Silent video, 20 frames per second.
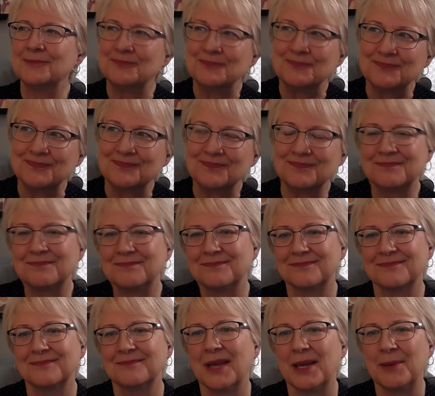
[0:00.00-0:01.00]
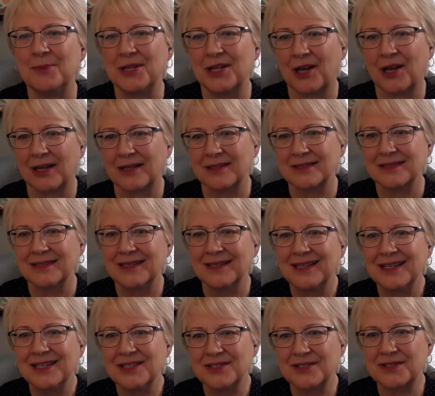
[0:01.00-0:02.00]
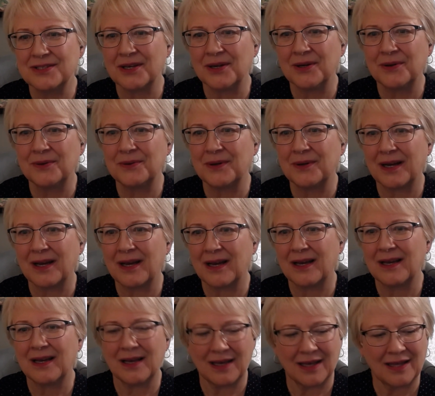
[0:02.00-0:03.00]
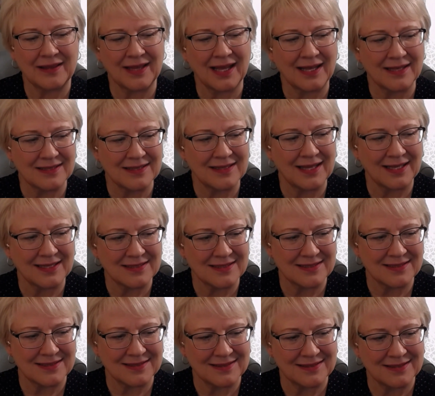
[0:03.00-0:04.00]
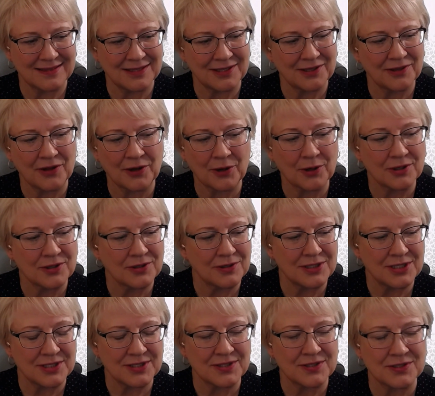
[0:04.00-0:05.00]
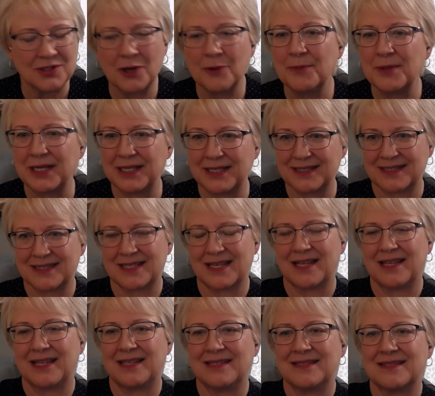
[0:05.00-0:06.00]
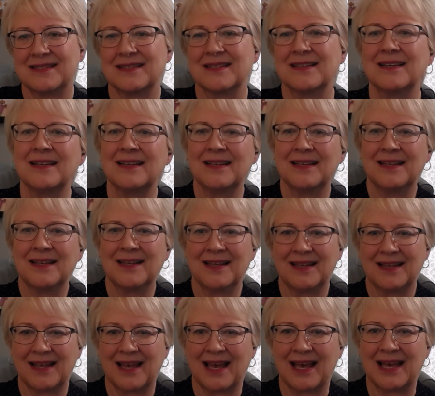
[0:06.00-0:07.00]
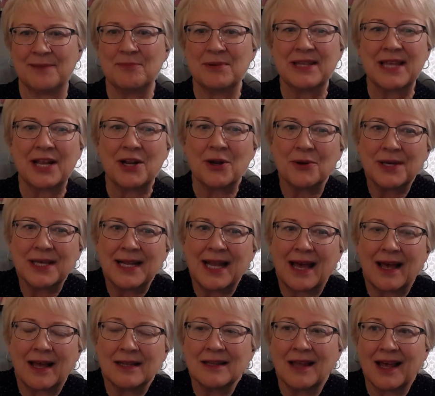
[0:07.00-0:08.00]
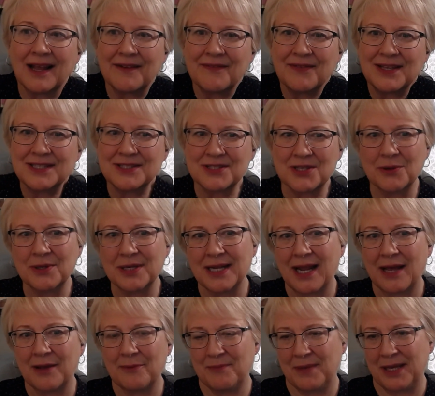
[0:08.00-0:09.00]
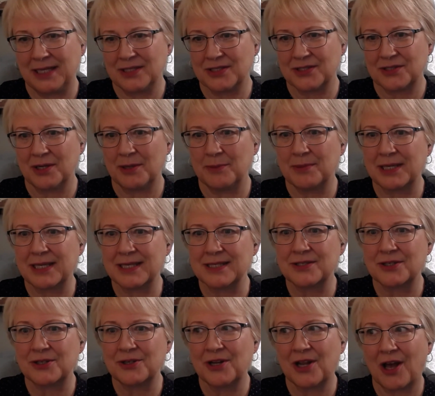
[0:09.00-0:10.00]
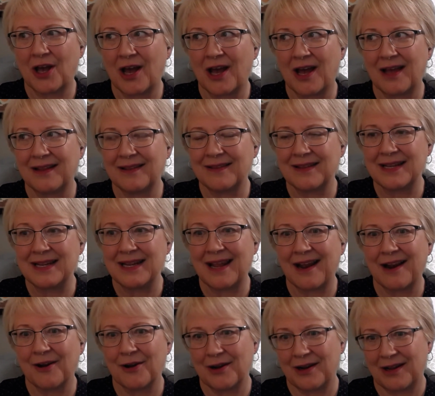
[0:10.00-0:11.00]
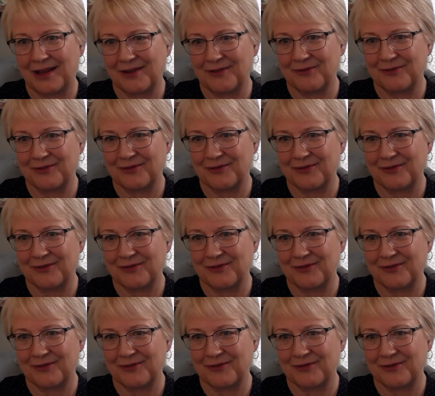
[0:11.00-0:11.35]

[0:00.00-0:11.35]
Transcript: hmm, maybe not. So uh, that that's that there are just so many studies and but they don't get out a lot of these don't get out in mainstream because they're not the narrative